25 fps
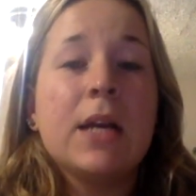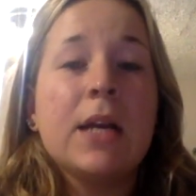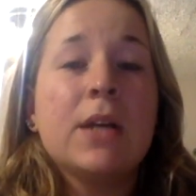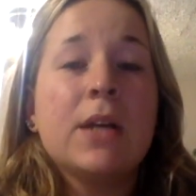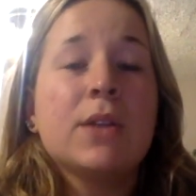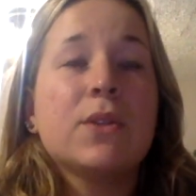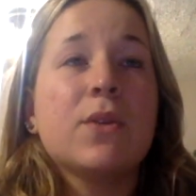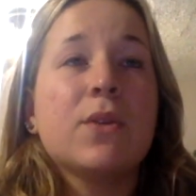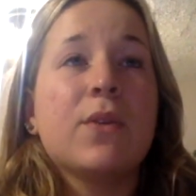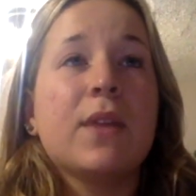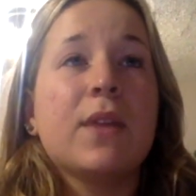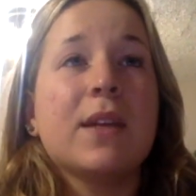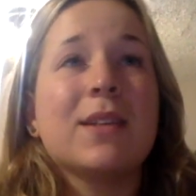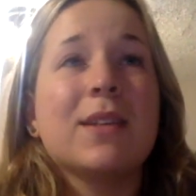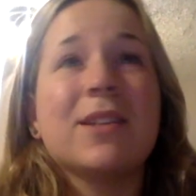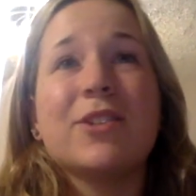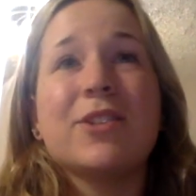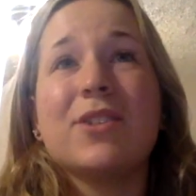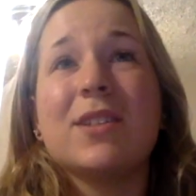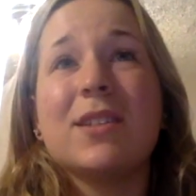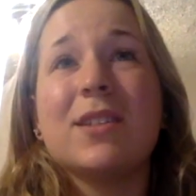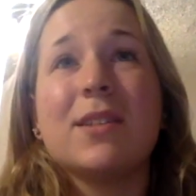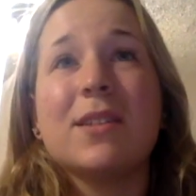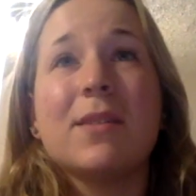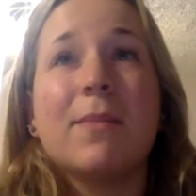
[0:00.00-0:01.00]
So things such
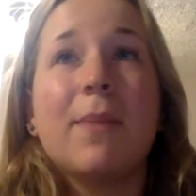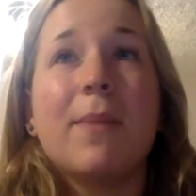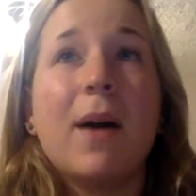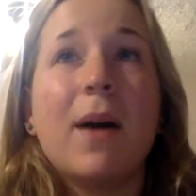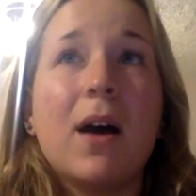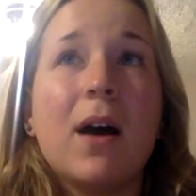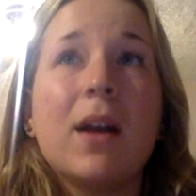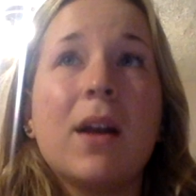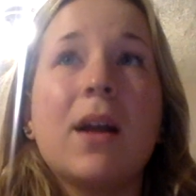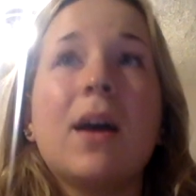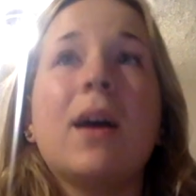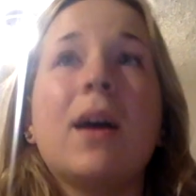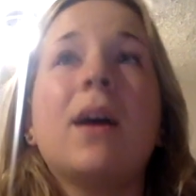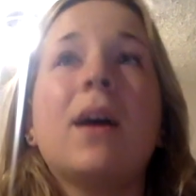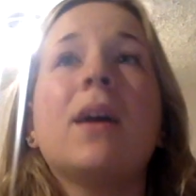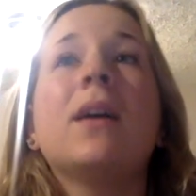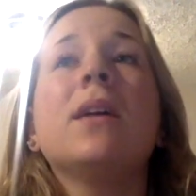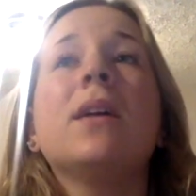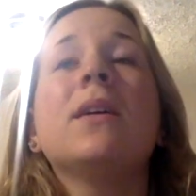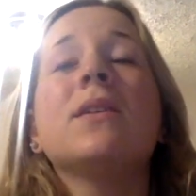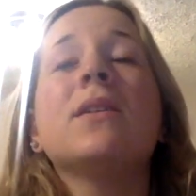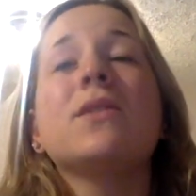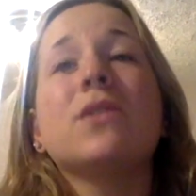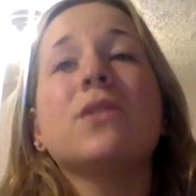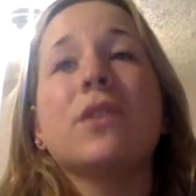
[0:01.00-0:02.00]
as Tabata,
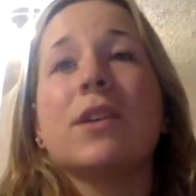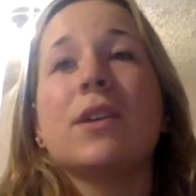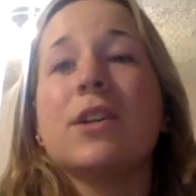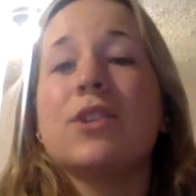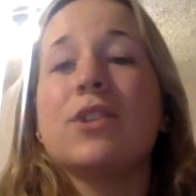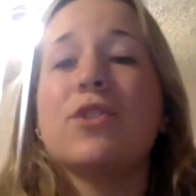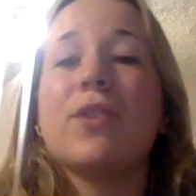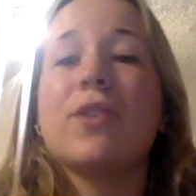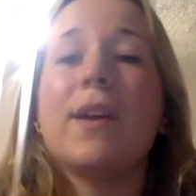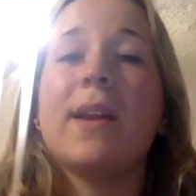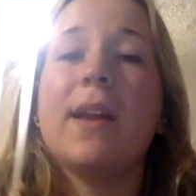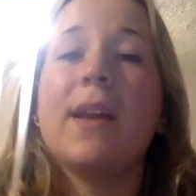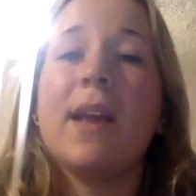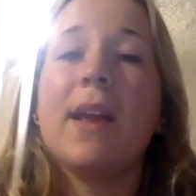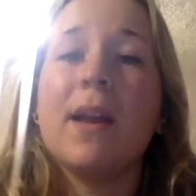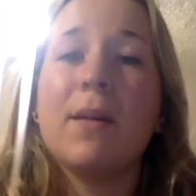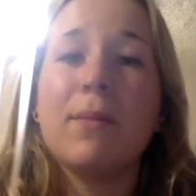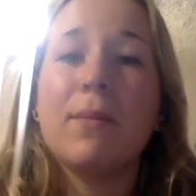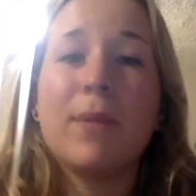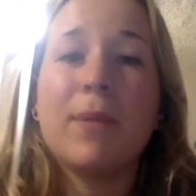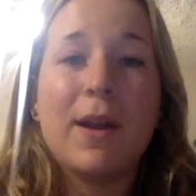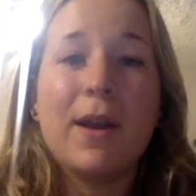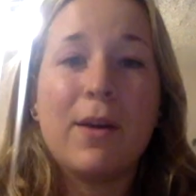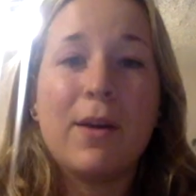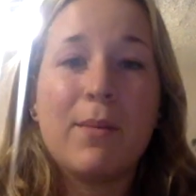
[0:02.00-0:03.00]
circuit training,
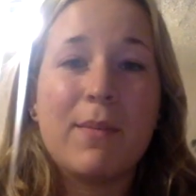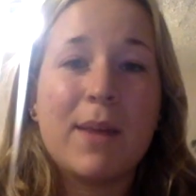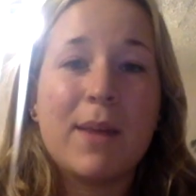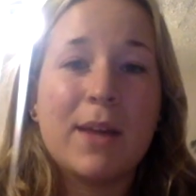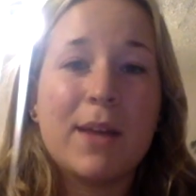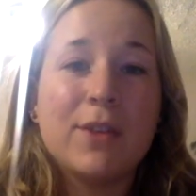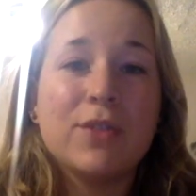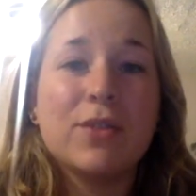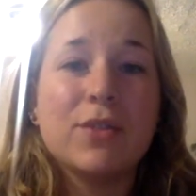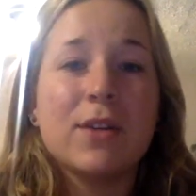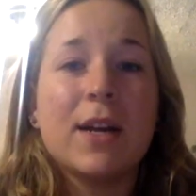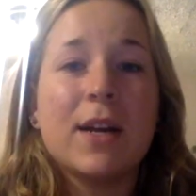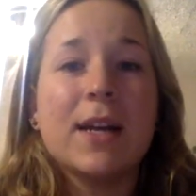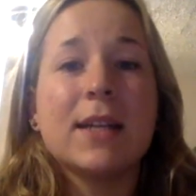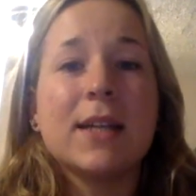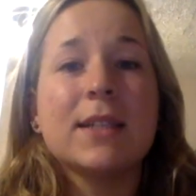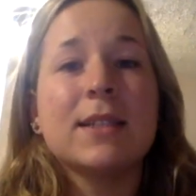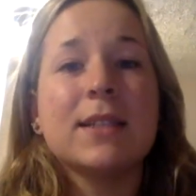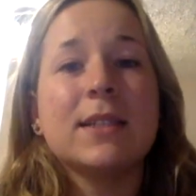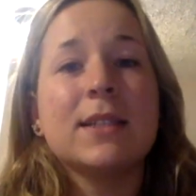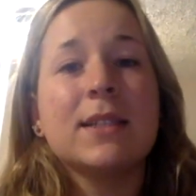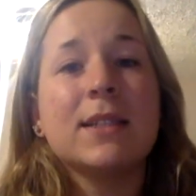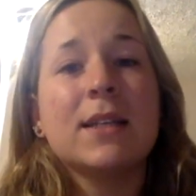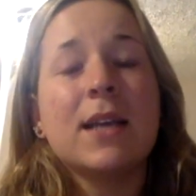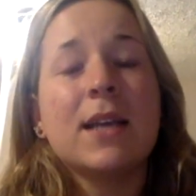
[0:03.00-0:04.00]

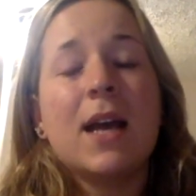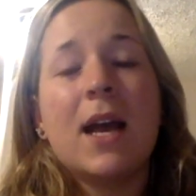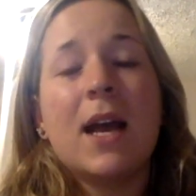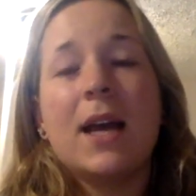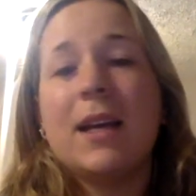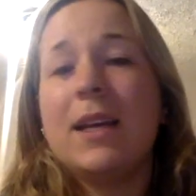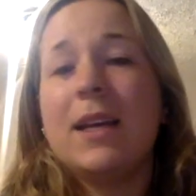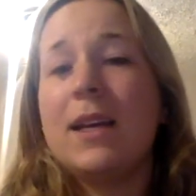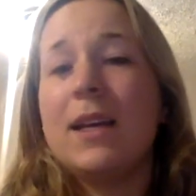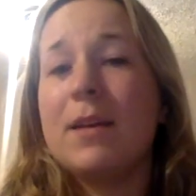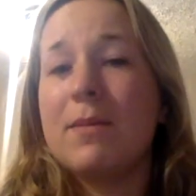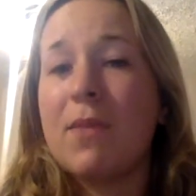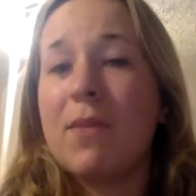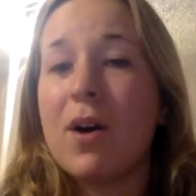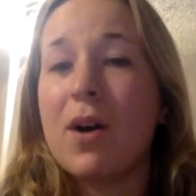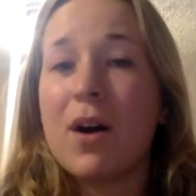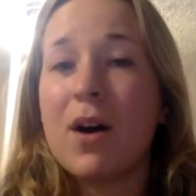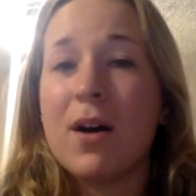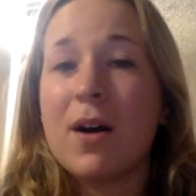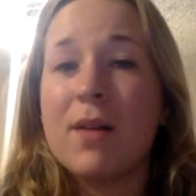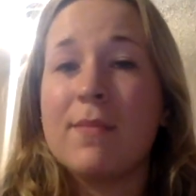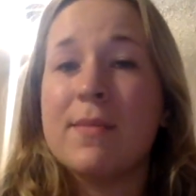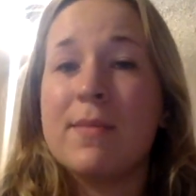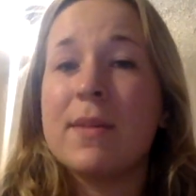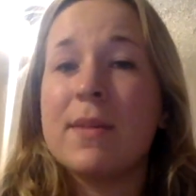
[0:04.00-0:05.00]
plyometrics,
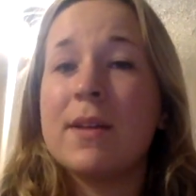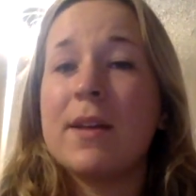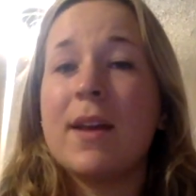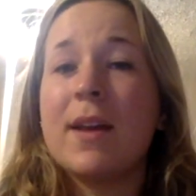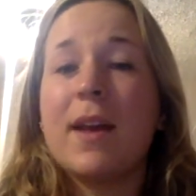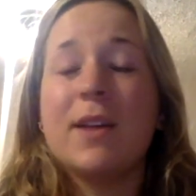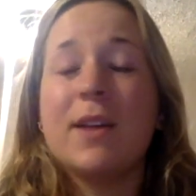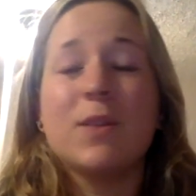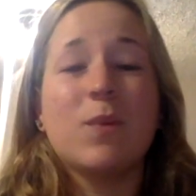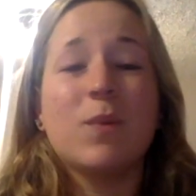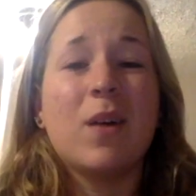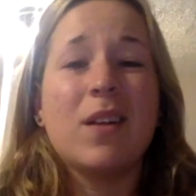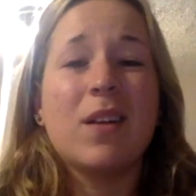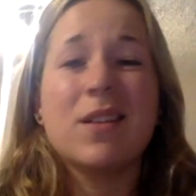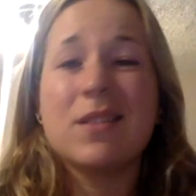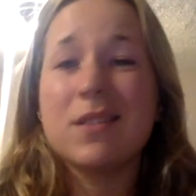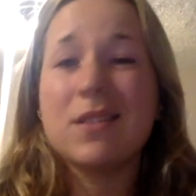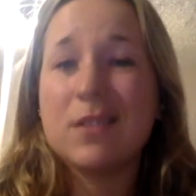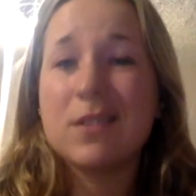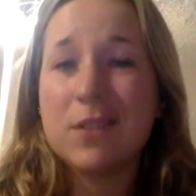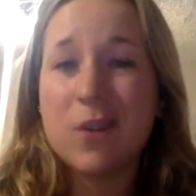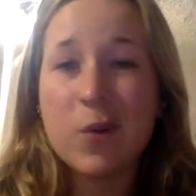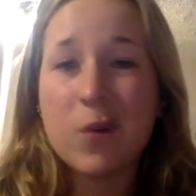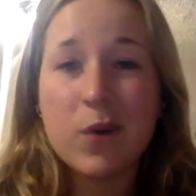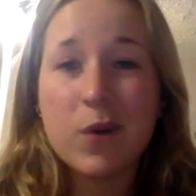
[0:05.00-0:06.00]
EMOM, as well
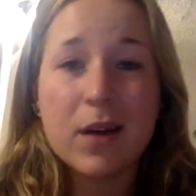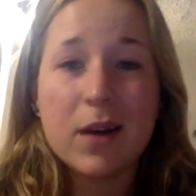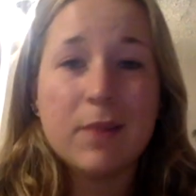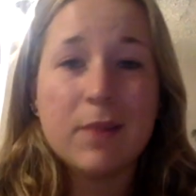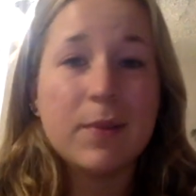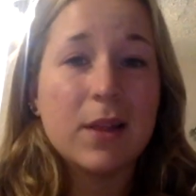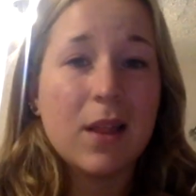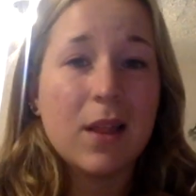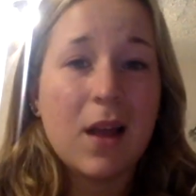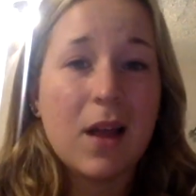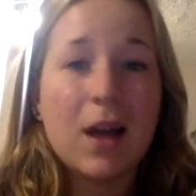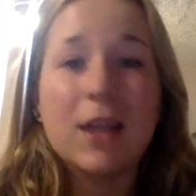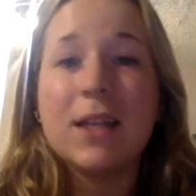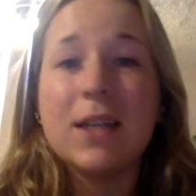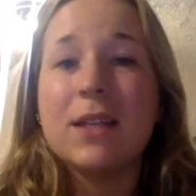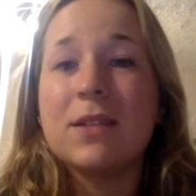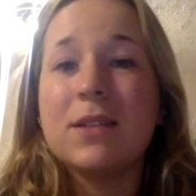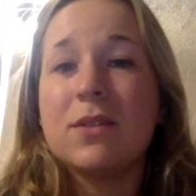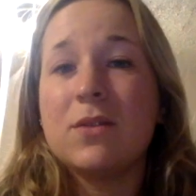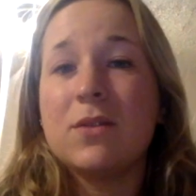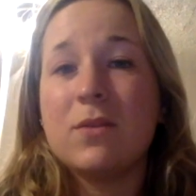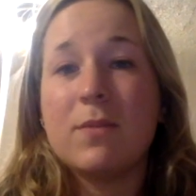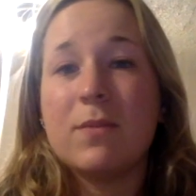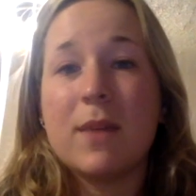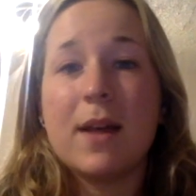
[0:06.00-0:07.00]
as yoga,
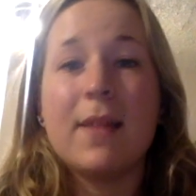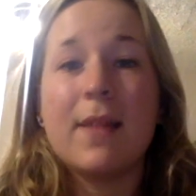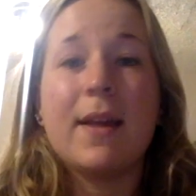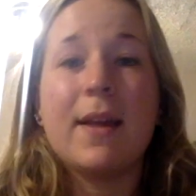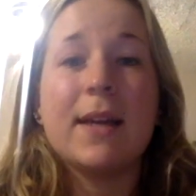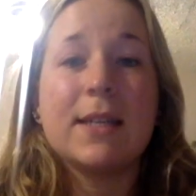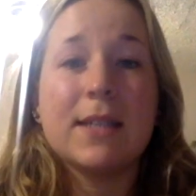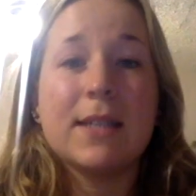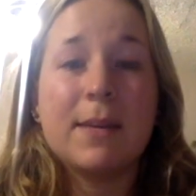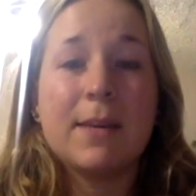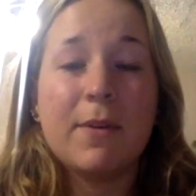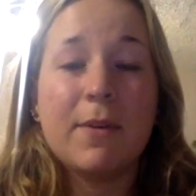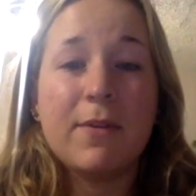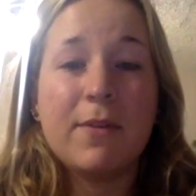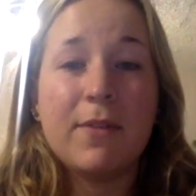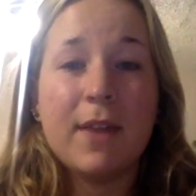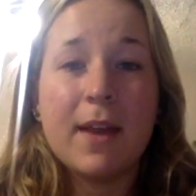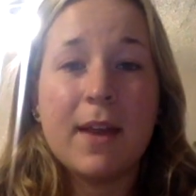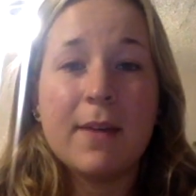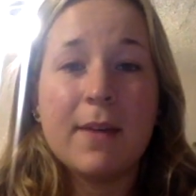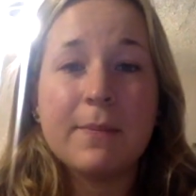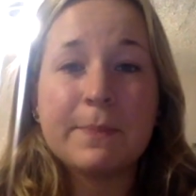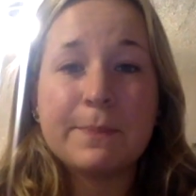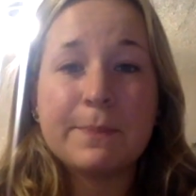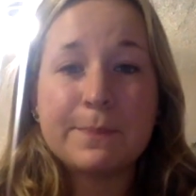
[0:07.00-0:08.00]
Pilates, Zumba, that type of thing.